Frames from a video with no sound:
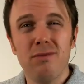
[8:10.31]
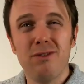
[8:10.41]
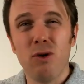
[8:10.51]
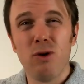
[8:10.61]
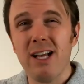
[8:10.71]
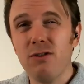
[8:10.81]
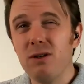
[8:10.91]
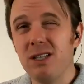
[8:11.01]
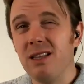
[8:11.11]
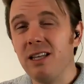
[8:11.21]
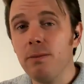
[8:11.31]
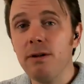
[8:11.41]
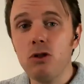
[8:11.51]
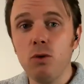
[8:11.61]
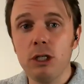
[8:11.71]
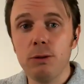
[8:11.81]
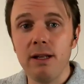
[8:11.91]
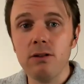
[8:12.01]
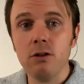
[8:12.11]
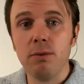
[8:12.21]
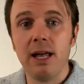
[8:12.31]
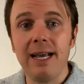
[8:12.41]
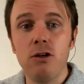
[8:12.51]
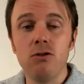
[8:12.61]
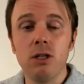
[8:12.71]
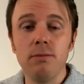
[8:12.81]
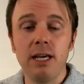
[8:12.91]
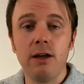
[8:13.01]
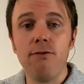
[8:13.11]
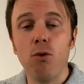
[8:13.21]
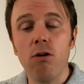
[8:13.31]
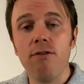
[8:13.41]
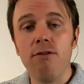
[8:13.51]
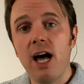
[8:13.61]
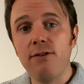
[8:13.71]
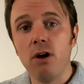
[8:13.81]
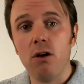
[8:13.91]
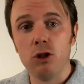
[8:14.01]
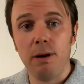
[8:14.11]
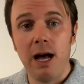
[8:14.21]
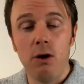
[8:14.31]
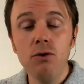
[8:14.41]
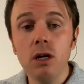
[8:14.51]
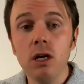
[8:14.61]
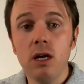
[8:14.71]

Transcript: grass-fed was a little bit too expensive, but I could do something at four or five dollars a pound.